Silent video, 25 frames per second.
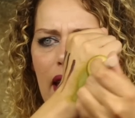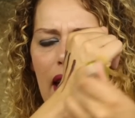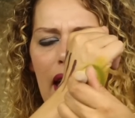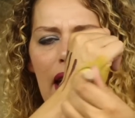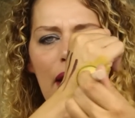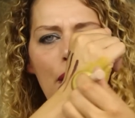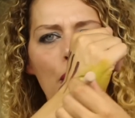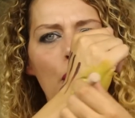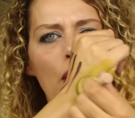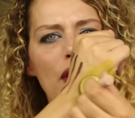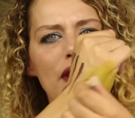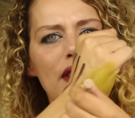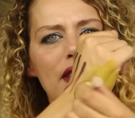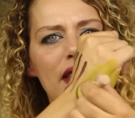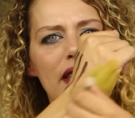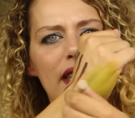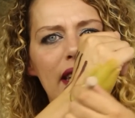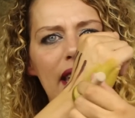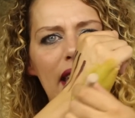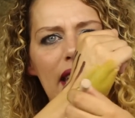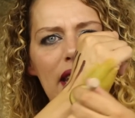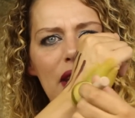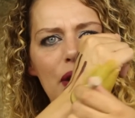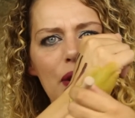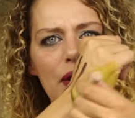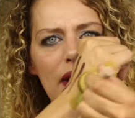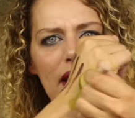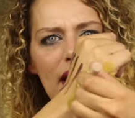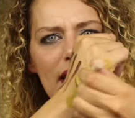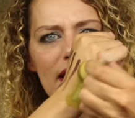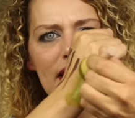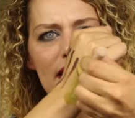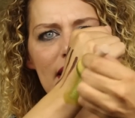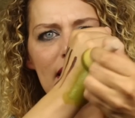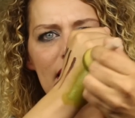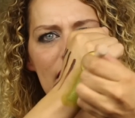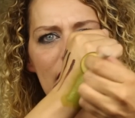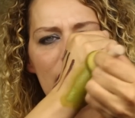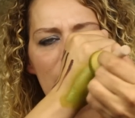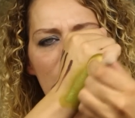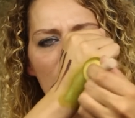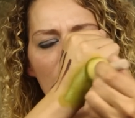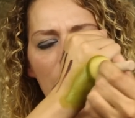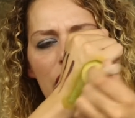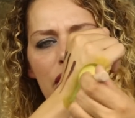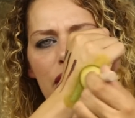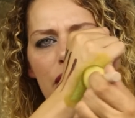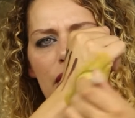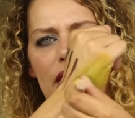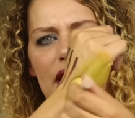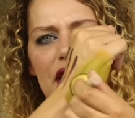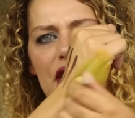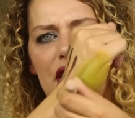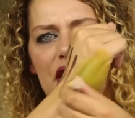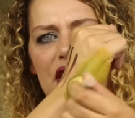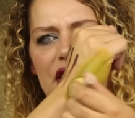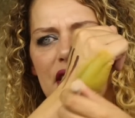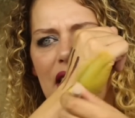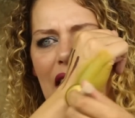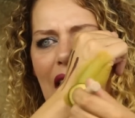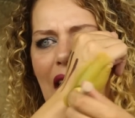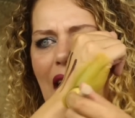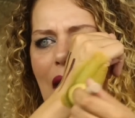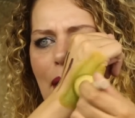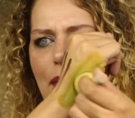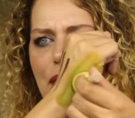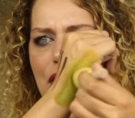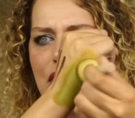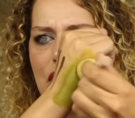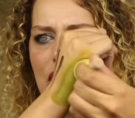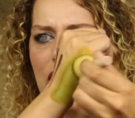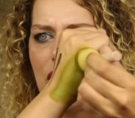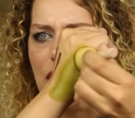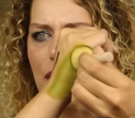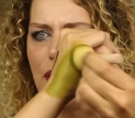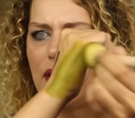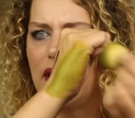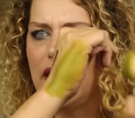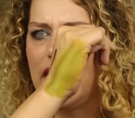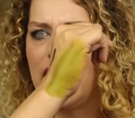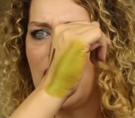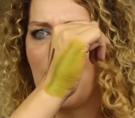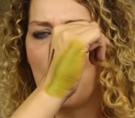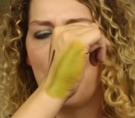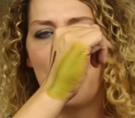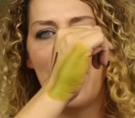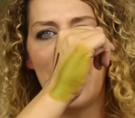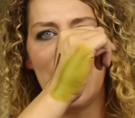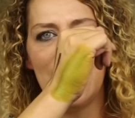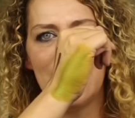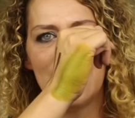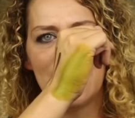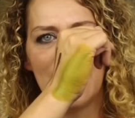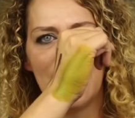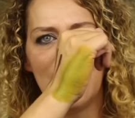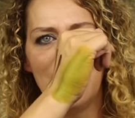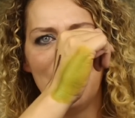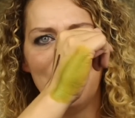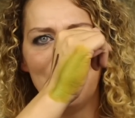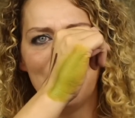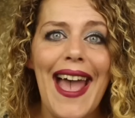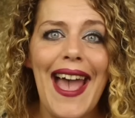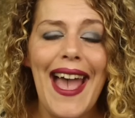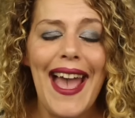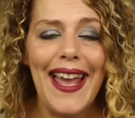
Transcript: And once again, you can see the coverage is absolutely amazing.